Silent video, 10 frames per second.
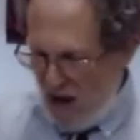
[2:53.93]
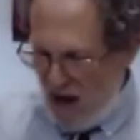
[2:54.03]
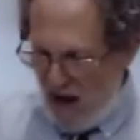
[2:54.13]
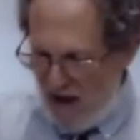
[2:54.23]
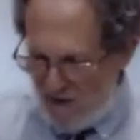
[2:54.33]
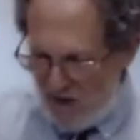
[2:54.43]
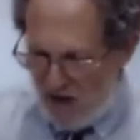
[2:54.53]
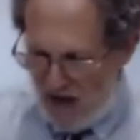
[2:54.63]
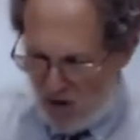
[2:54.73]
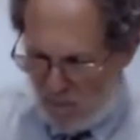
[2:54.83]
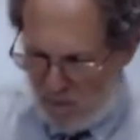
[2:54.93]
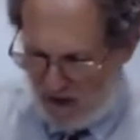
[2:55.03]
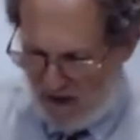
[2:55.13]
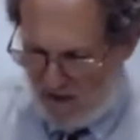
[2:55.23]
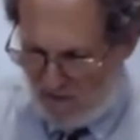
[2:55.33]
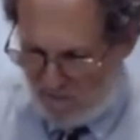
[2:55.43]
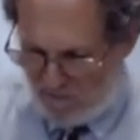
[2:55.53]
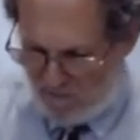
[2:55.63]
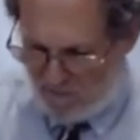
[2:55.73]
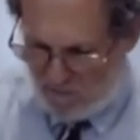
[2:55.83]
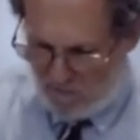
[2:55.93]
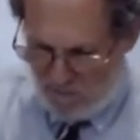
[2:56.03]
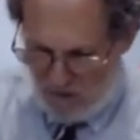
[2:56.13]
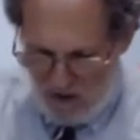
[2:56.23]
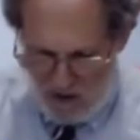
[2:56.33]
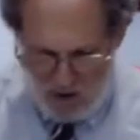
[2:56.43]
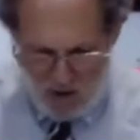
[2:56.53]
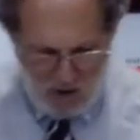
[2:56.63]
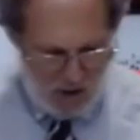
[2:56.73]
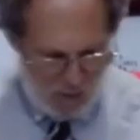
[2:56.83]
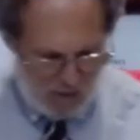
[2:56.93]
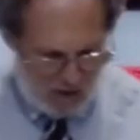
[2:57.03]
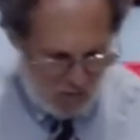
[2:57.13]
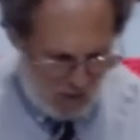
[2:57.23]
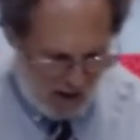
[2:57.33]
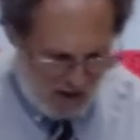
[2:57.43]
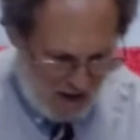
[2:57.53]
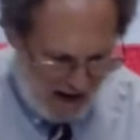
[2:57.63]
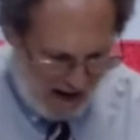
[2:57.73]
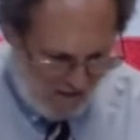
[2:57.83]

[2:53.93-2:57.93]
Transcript: On the Seder plate, you're going to want to have,